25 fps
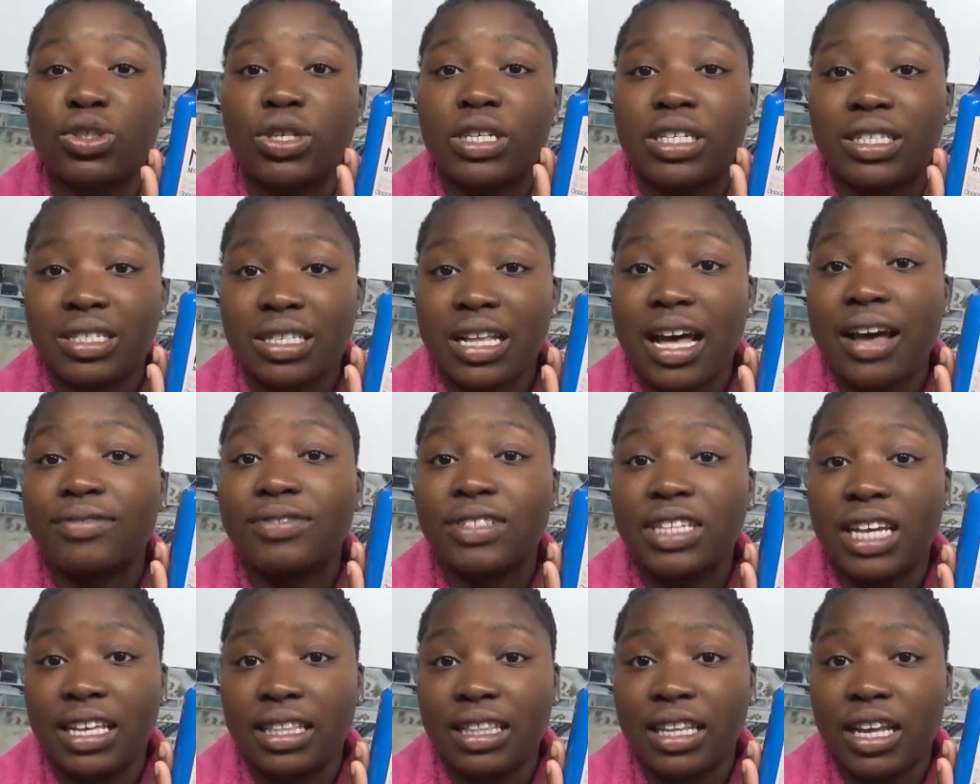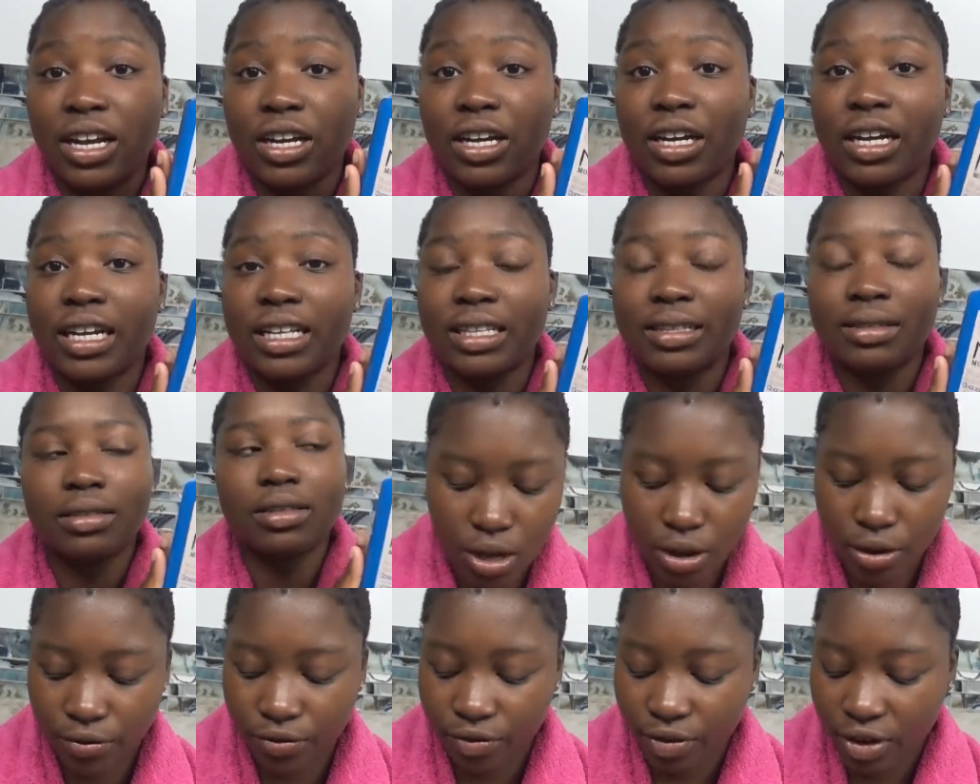is left in there.
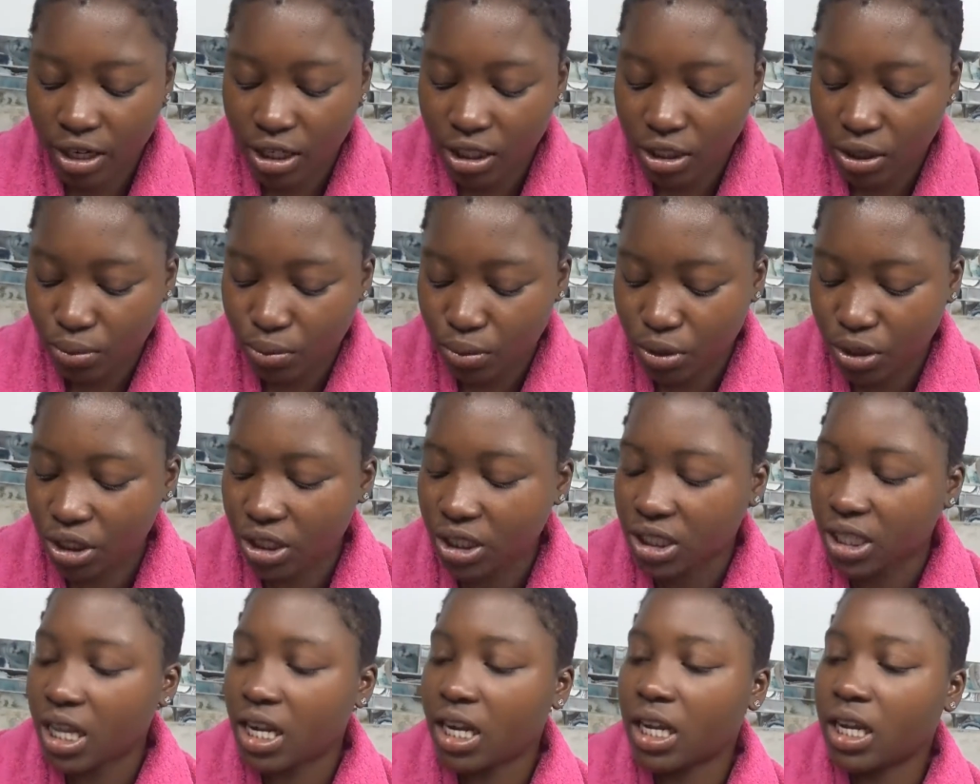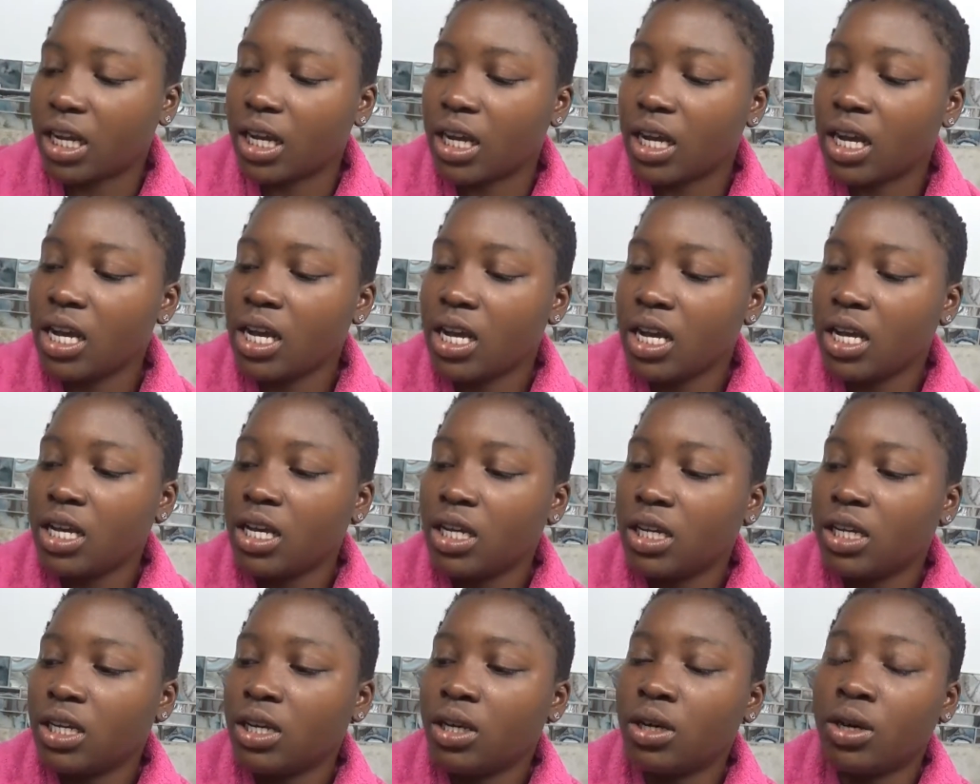And first we're just gonna
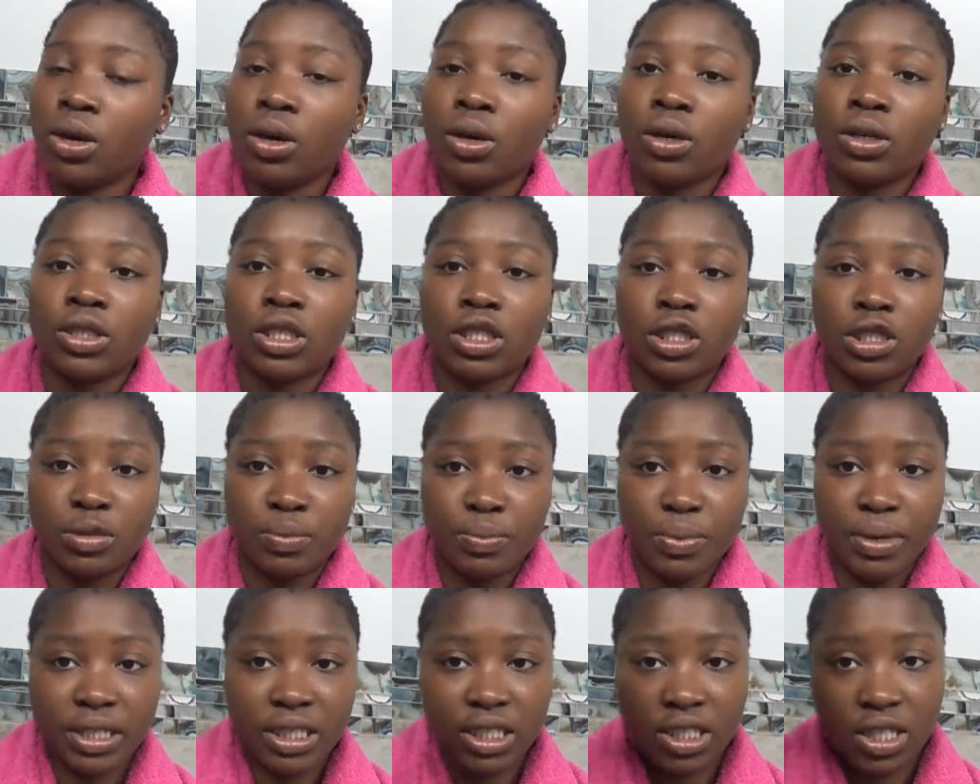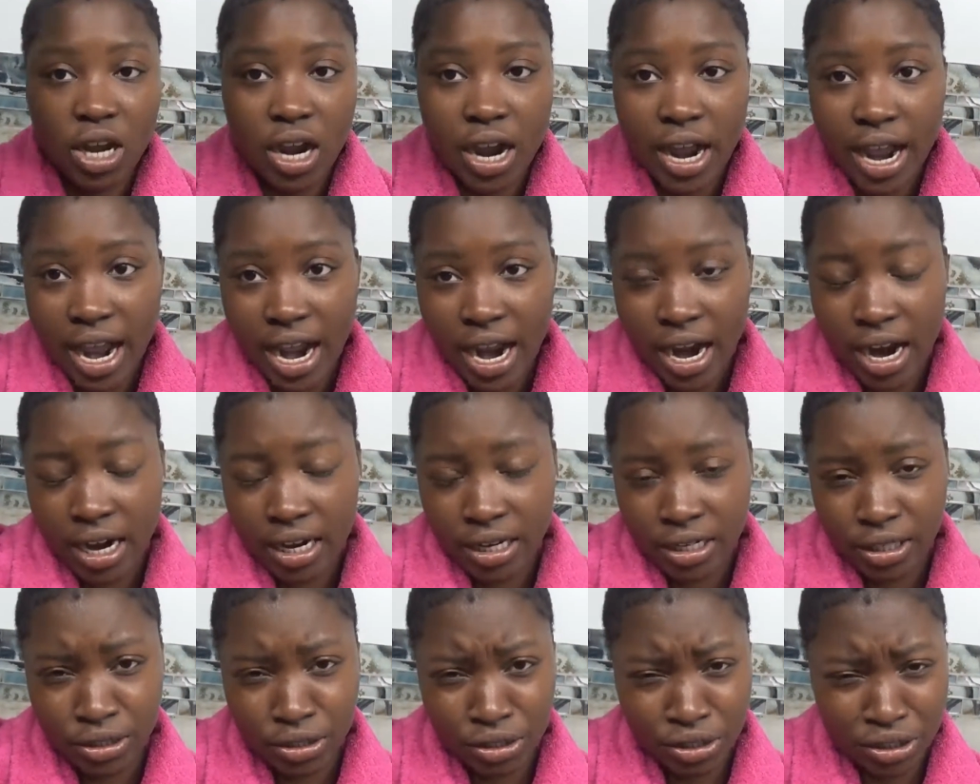spritz our
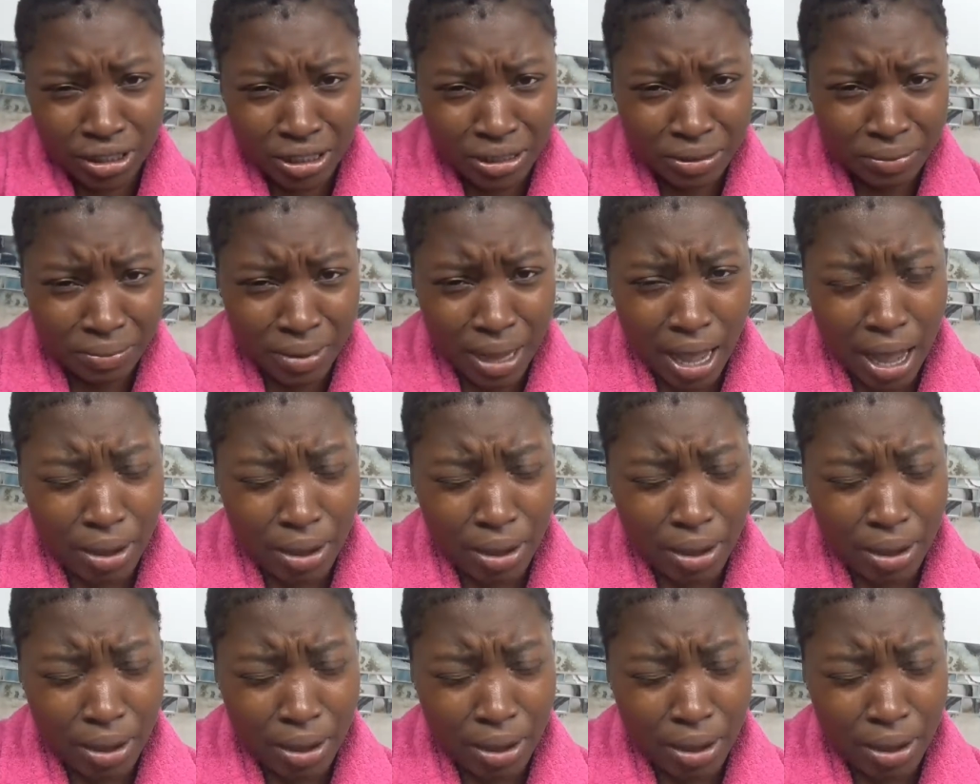hair. Usually